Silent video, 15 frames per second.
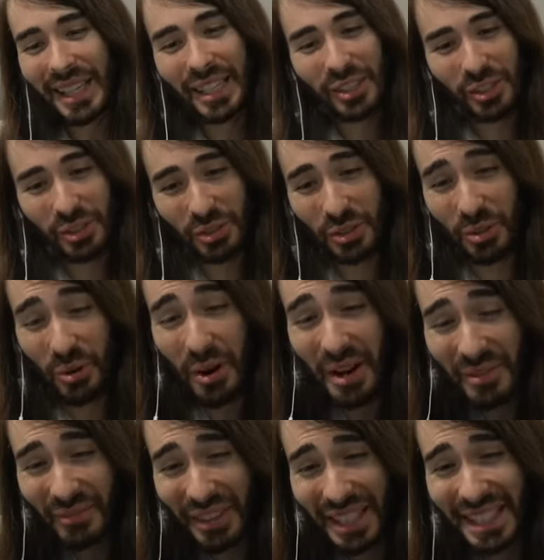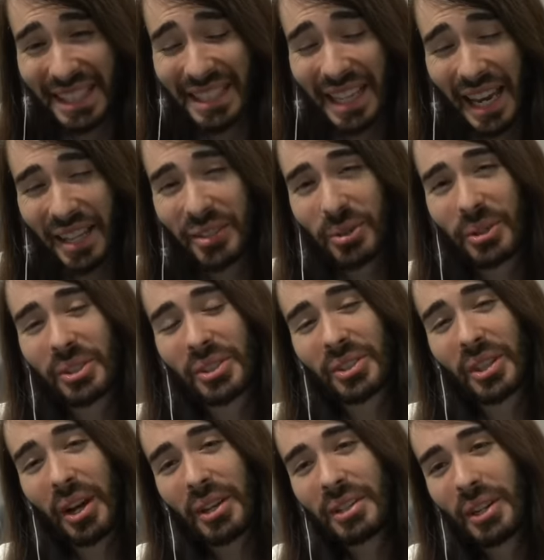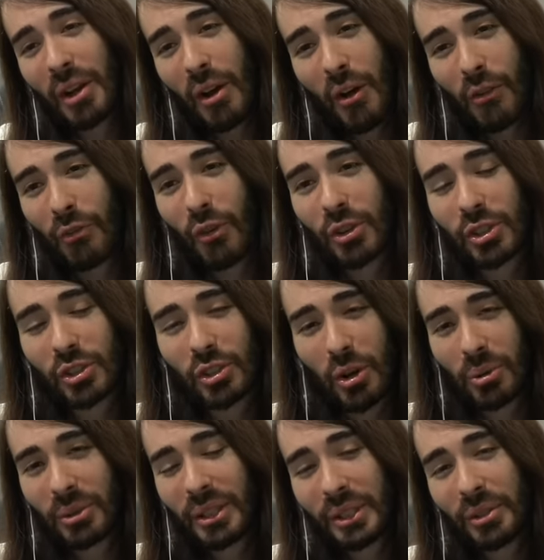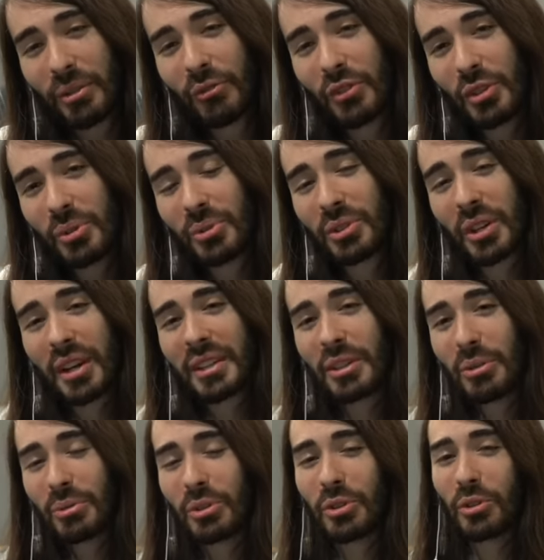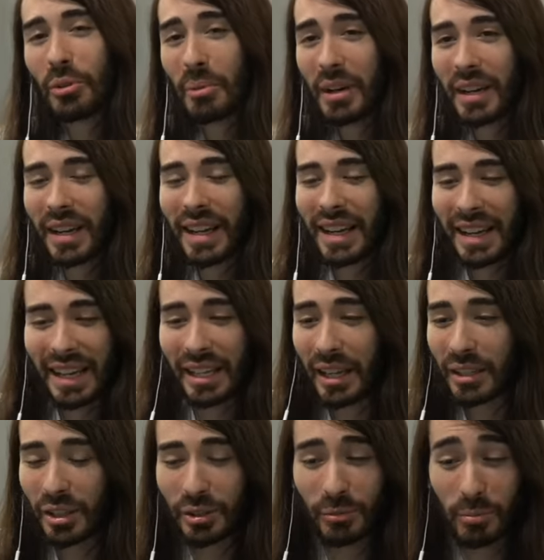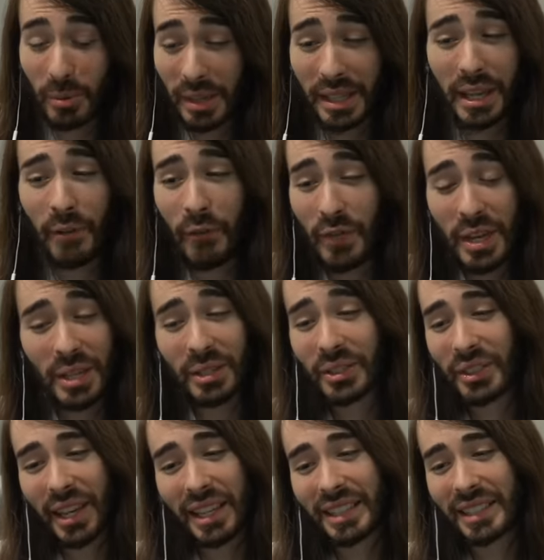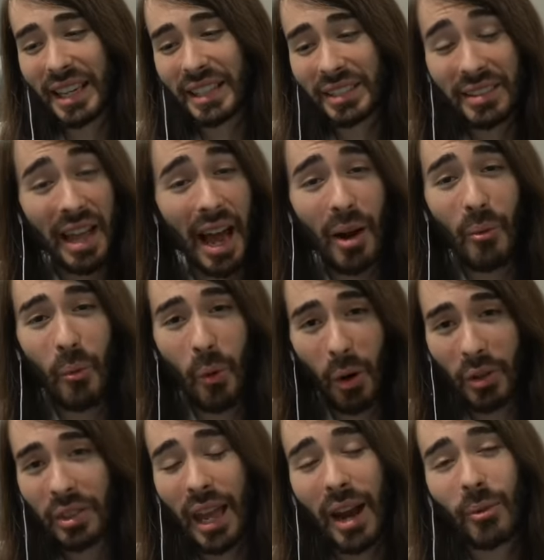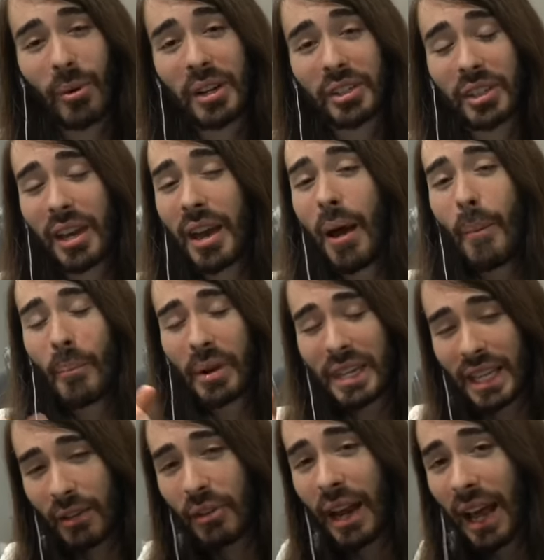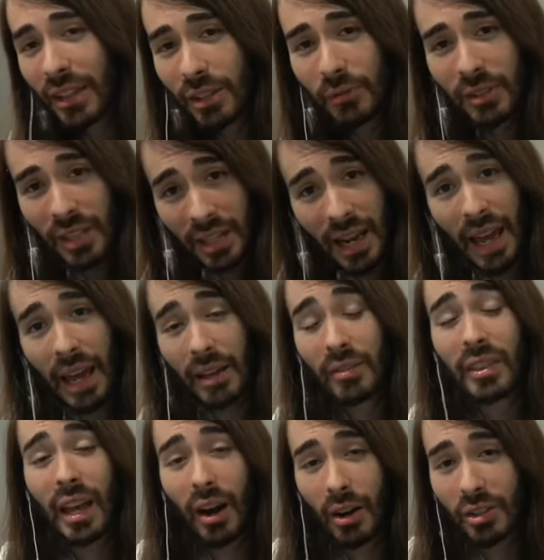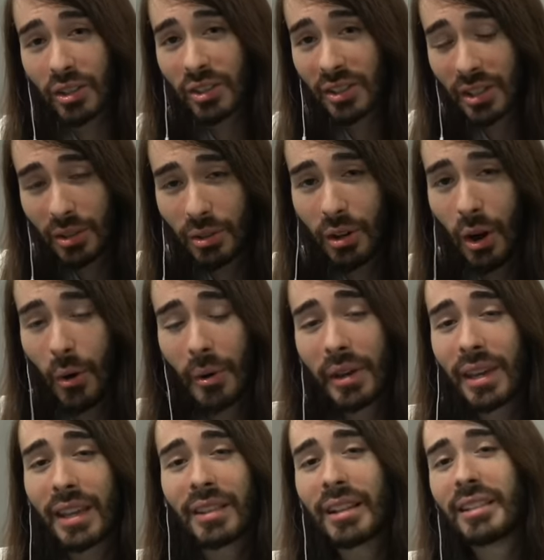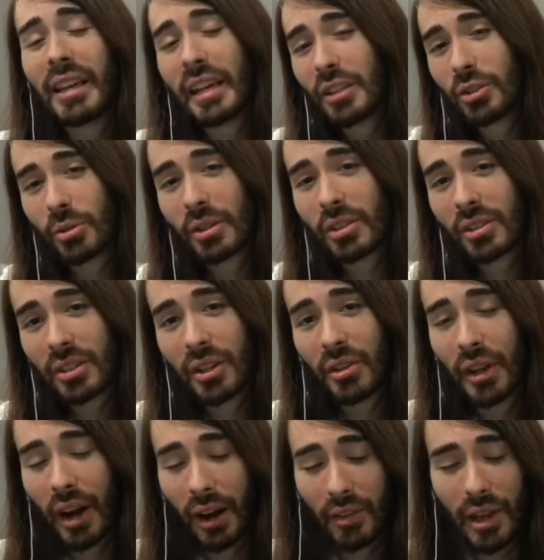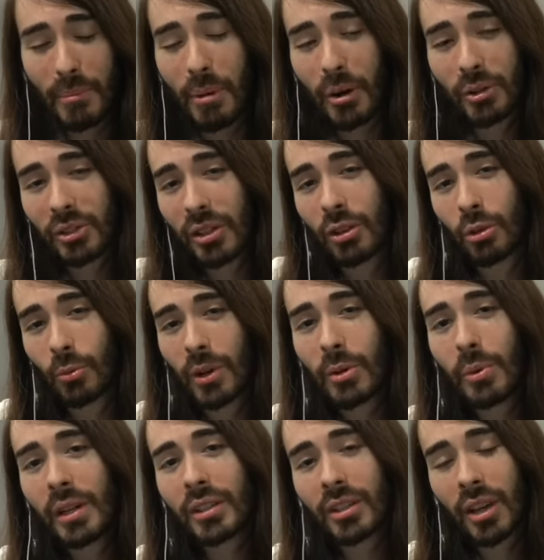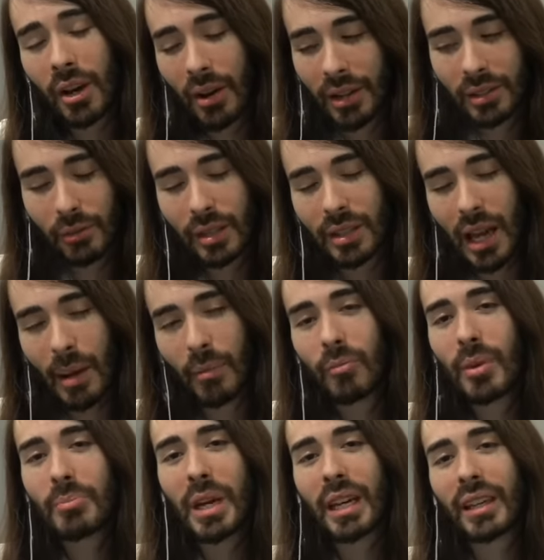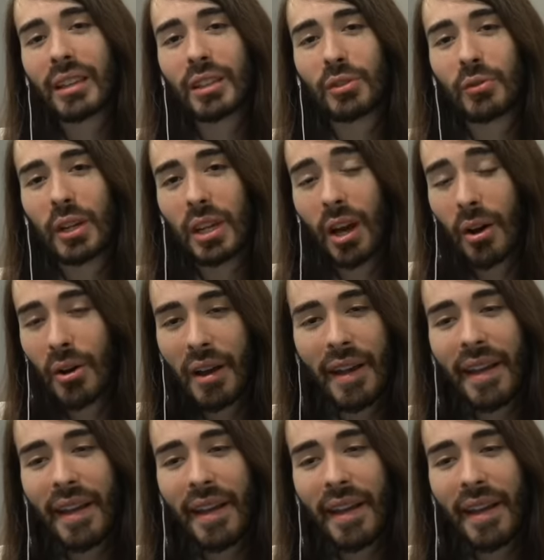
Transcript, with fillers: extremely dangerous stunt for so little views on YouTube. It, it just really feels like it's it's not worth that risk. But even as of today, they are still going and the danger is still there. They posted three weeks ago, as of the time of me making this video,